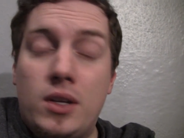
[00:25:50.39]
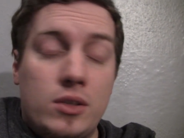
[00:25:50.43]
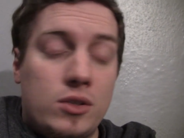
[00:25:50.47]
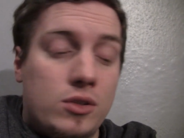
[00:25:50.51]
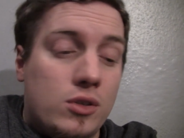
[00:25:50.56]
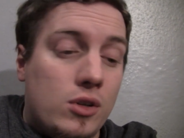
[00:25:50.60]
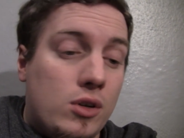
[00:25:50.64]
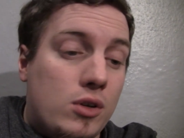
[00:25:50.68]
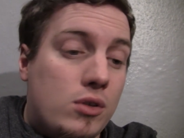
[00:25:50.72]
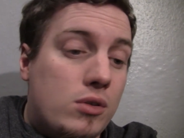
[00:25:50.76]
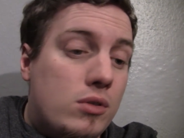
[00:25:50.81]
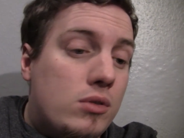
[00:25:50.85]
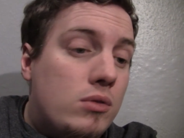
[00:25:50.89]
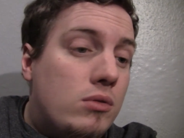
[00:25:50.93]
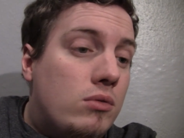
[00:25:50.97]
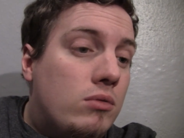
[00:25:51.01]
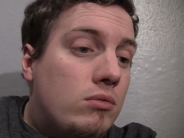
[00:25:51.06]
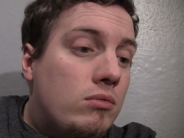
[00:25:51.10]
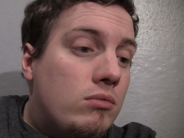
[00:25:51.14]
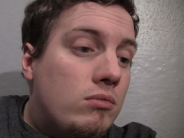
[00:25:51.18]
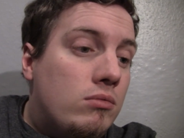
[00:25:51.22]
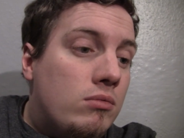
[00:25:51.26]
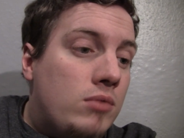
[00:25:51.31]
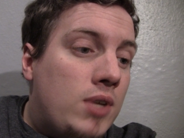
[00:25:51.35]
So
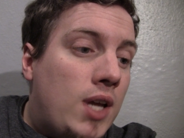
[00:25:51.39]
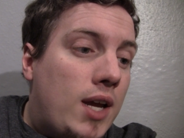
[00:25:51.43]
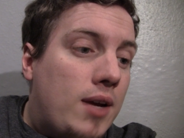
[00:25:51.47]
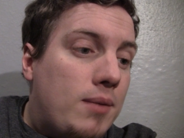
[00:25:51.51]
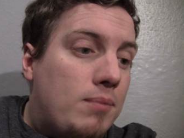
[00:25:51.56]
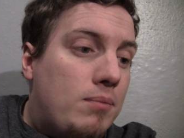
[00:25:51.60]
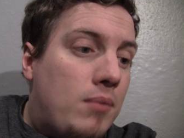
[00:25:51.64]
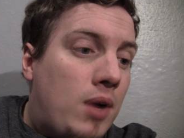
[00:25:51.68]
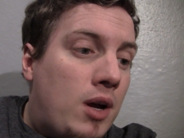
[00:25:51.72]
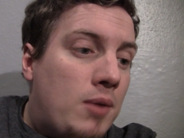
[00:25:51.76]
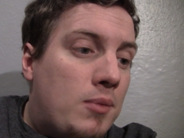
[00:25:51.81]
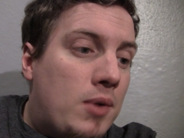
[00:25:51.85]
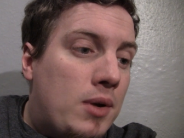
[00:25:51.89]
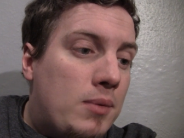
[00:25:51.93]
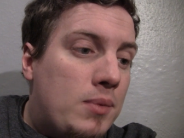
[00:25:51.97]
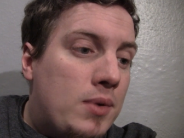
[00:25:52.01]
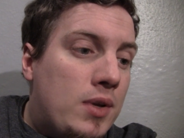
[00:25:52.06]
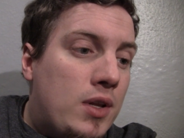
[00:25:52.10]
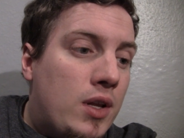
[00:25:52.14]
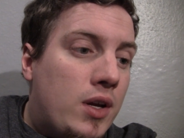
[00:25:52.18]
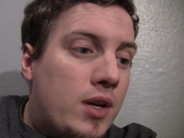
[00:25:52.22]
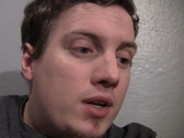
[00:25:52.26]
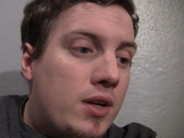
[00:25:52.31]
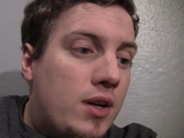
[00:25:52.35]
yeah, I might
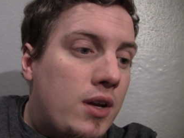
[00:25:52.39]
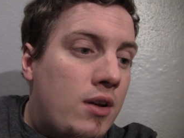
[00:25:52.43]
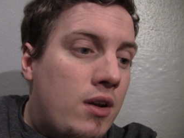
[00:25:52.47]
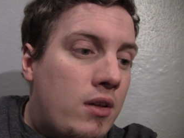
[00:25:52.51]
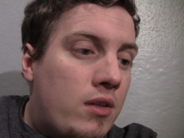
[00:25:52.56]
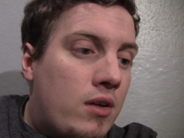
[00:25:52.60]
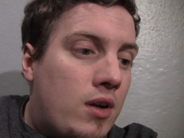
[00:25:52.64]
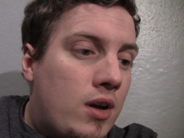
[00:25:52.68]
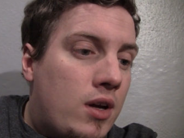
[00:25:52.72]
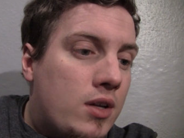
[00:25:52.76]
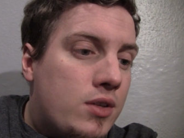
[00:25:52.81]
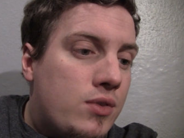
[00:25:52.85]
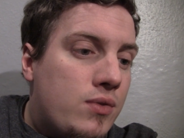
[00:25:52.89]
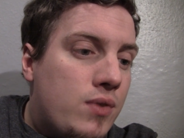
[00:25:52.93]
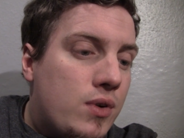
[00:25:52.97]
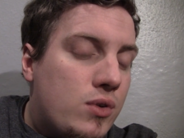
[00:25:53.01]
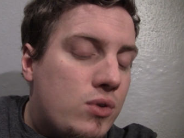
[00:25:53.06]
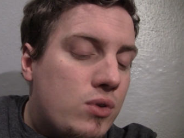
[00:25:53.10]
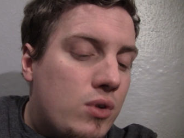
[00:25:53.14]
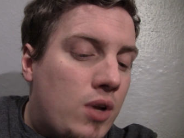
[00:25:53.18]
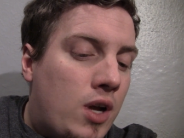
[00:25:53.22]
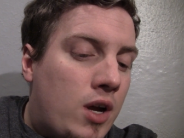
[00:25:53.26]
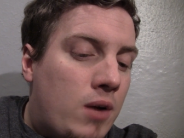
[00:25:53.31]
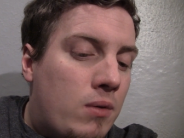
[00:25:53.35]
be looking at another
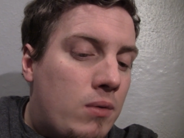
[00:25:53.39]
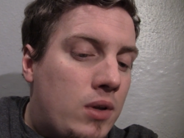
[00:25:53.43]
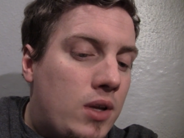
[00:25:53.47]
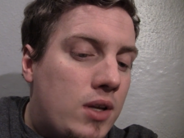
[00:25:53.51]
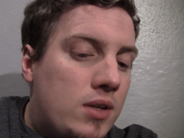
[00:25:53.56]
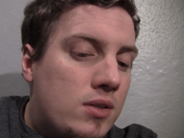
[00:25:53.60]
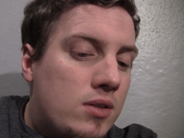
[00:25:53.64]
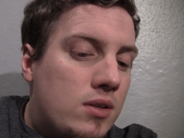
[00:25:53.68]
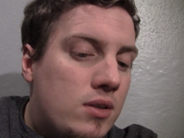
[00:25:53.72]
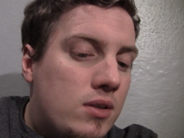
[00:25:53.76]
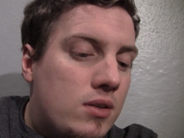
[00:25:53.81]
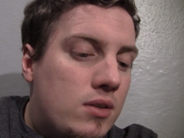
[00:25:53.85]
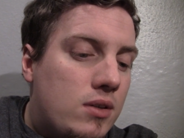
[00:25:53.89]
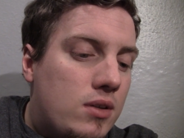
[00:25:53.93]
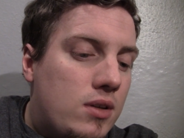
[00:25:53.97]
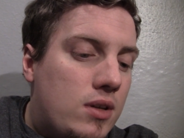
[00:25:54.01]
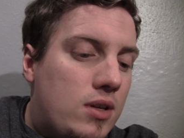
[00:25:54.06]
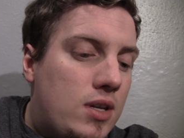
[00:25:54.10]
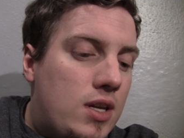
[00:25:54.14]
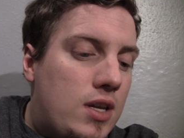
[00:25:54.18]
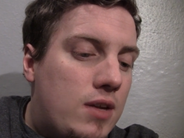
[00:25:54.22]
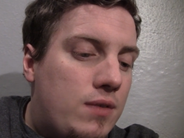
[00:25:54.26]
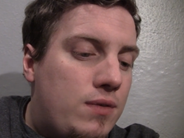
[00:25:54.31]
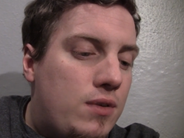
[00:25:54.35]
artificial eye release in
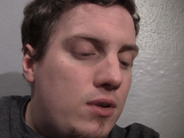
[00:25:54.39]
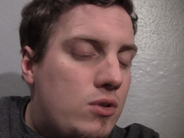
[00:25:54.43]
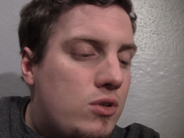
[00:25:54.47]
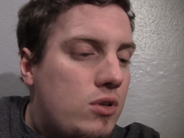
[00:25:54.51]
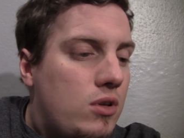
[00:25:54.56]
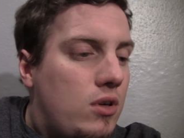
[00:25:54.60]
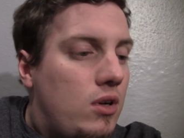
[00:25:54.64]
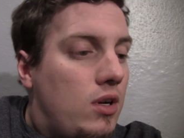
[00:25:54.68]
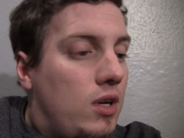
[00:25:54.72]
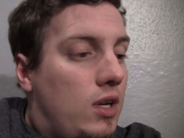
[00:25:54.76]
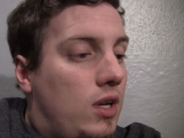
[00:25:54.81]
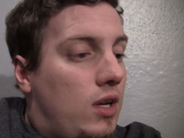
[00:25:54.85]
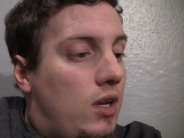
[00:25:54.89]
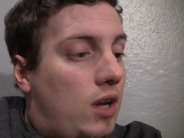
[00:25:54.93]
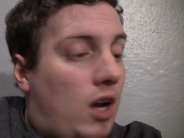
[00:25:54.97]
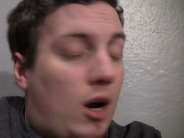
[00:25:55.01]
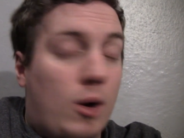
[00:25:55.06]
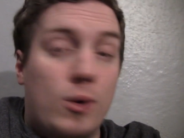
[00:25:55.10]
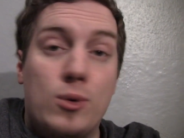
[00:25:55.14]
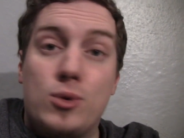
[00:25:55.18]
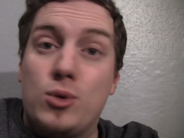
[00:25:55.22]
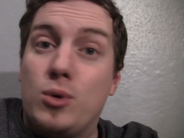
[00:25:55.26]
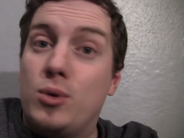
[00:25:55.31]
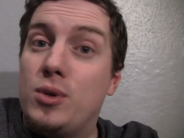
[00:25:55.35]
the near future.
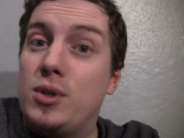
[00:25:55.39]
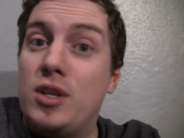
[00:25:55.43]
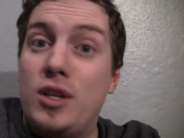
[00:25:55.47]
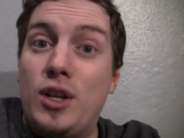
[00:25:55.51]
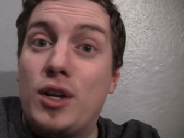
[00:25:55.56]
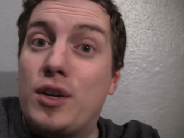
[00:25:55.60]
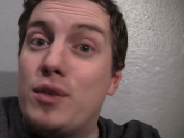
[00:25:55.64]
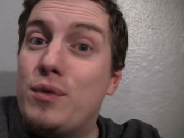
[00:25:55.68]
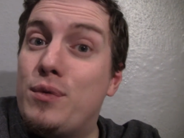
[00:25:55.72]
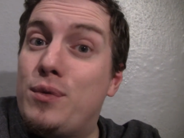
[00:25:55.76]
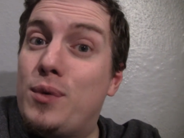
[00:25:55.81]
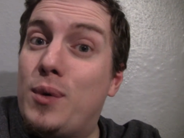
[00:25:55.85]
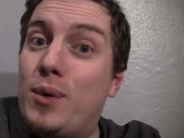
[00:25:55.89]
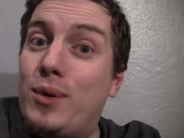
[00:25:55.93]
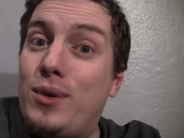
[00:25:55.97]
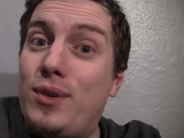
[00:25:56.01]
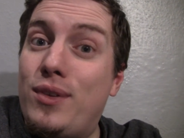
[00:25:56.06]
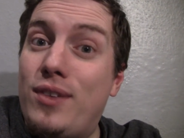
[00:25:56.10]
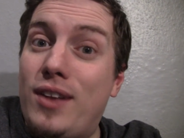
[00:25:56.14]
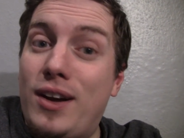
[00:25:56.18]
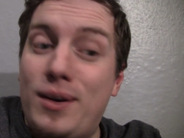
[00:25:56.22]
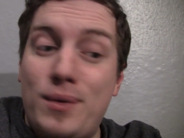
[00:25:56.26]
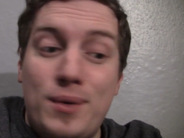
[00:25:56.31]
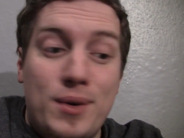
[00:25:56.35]
I was already looking forward
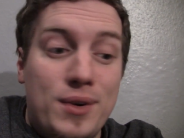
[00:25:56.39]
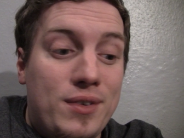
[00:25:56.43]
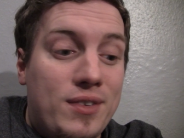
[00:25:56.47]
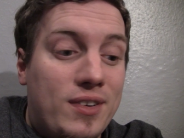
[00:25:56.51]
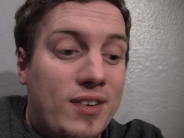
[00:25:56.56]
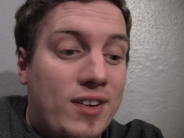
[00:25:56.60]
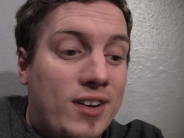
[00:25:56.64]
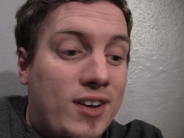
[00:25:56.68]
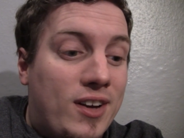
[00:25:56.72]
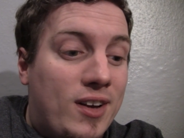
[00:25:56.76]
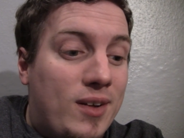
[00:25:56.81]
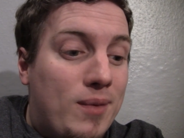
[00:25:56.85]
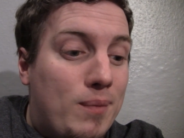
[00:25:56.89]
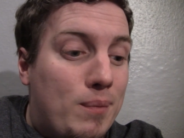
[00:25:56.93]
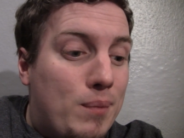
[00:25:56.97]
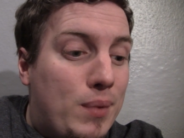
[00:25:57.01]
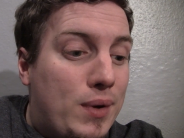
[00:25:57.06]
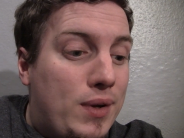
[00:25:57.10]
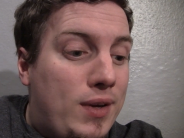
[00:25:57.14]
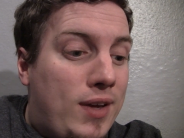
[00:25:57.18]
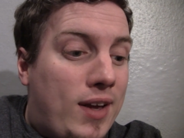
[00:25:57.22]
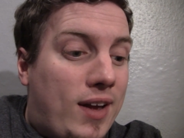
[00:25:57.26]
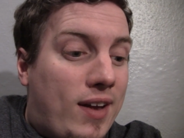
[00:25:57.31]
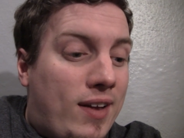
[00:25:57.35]
to that one, um,
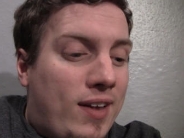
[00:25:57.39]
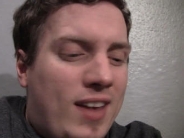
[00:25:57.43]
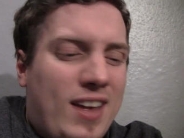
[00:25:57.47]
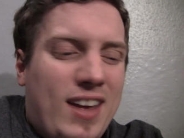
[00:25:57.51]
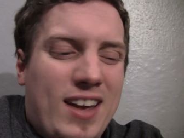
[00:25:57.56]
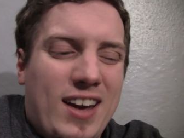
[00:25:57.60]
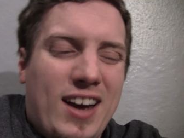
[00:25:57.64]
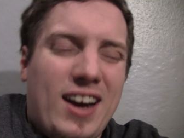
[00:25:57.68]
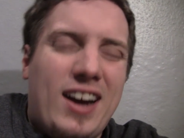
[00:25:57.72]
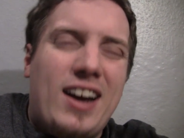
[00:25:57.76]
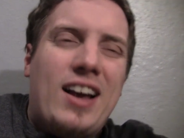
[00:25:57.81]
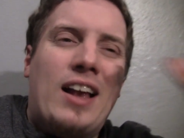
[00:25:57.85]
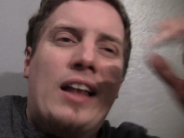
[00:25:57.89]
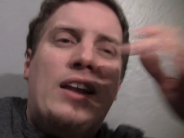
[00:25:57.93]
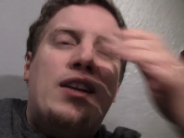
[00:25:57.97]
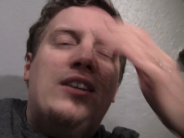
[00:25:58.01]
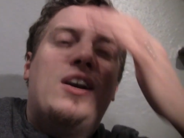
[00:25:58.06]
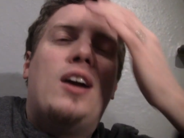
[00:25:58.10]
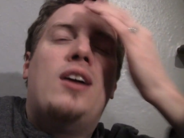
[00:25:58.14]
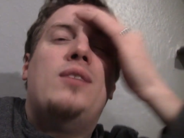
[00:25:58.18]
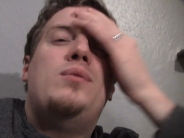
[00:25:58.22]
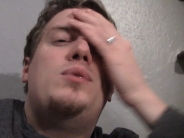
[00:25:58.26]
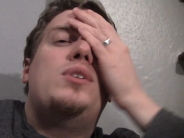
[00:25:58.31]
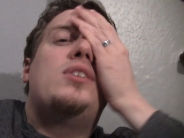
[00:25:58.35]
but yeah, I,
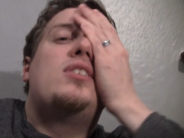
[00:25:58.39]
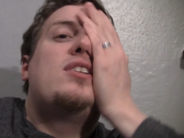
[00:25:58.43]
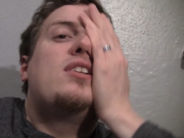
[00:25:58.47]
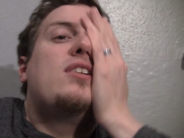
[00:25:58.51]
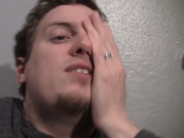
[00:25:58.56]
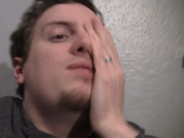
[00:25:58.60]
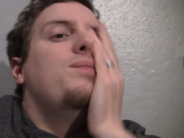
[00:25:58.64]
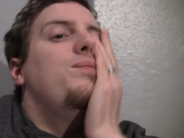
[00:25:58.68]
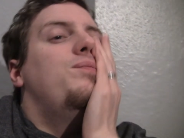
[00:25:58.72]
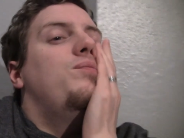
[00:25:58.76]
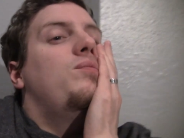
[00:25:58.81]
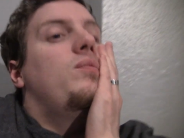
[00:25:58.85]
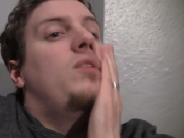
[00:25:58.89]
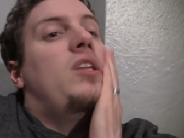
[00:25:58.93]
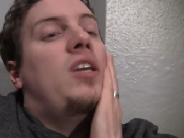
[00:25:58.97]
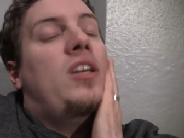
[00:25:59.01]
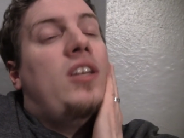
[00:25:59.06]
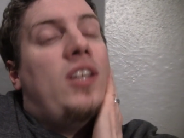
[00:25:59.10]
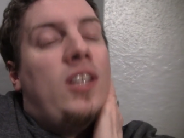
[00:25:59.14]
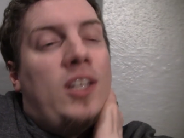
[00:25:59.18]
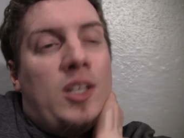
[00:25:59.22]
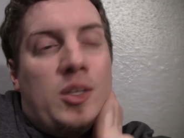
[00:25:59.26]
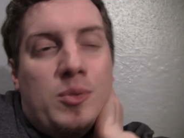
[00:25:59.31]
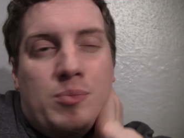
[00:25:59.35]
am just
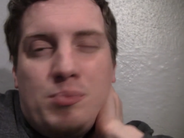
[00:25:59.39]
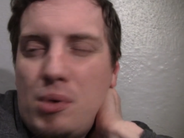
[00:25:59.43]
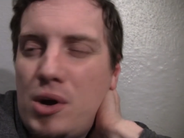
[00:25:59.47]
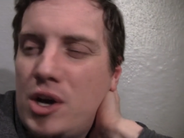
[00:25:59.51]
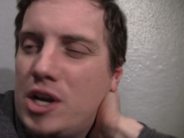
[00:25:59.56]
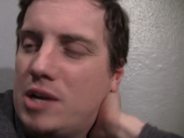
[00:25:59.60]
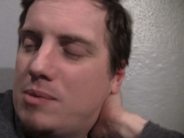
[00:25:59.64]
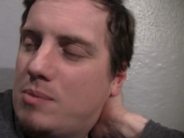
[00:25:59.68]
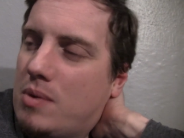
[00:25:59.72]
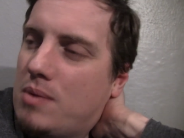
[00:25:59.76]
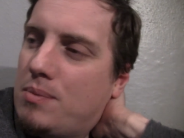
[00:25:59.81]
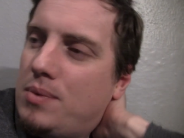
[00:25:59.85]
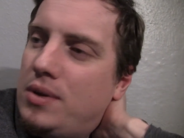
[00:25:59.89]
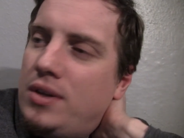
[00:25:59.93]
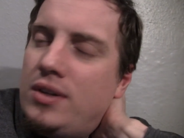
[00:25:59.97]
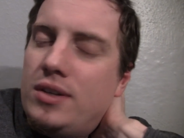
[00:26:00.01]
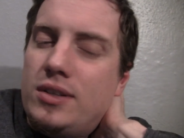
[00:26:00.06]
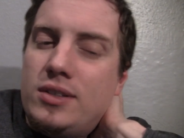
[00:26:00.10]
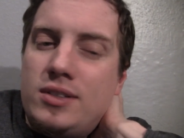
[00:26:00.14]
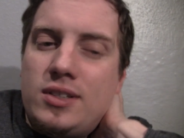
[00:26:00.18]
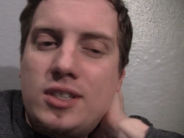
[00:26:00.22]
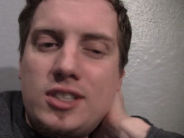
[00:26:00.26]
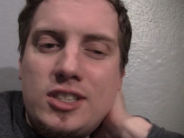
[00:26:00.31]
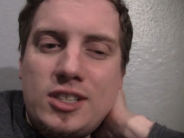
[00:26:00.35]
it's bugging me
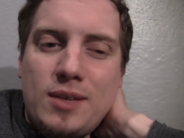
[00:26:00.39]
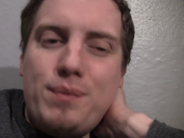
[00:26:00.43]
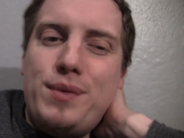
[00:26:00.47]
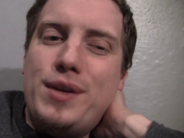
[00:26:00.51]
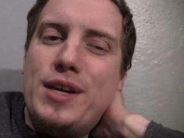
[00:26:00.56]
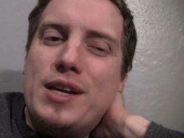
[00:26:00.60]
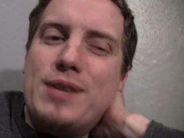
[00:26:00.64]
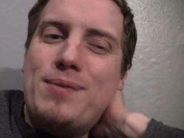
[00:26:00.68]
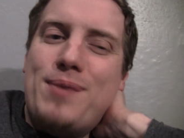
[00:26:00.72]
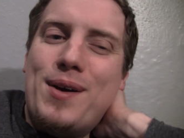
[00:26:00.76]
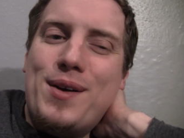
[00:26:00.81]
because there's something